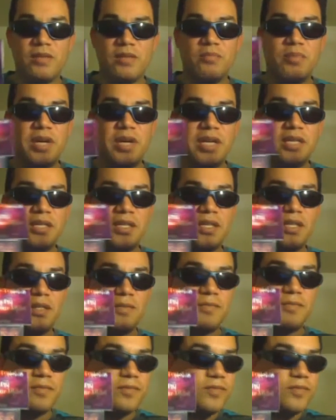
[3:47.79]
But,
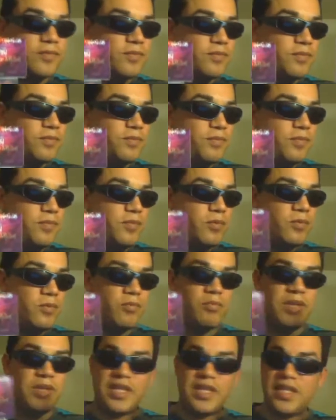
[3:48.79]
um...
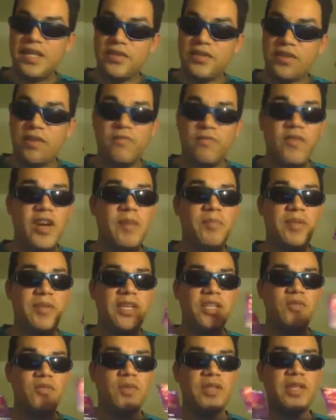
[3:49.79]
But the thing is, I'm very
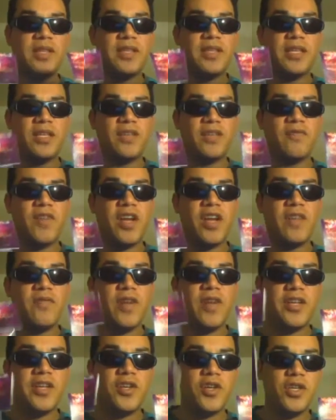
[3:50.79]
pleased with it. They look very,
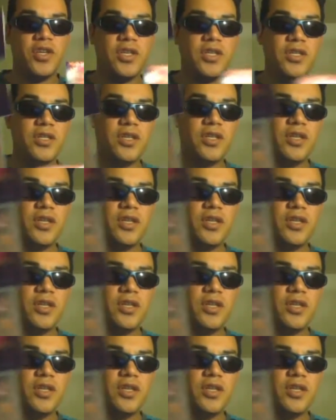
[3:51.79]
very good.